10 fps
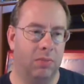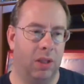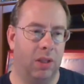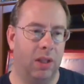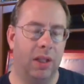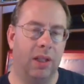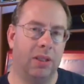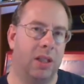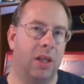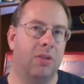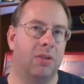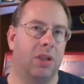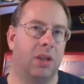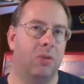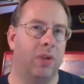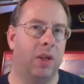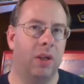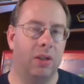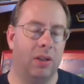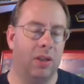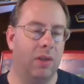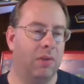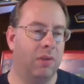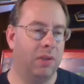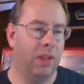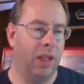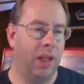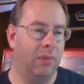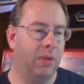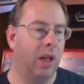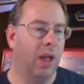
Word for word: uh, NES characters, like, move that are on the cover of it, the game.